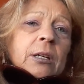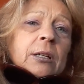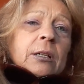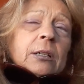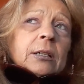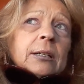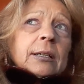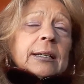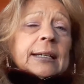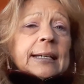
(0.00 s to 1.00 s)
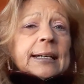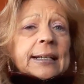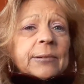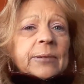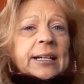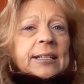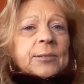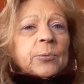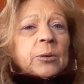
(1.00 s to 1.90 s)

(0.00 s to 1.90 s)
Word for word: it says it's ready Anyways,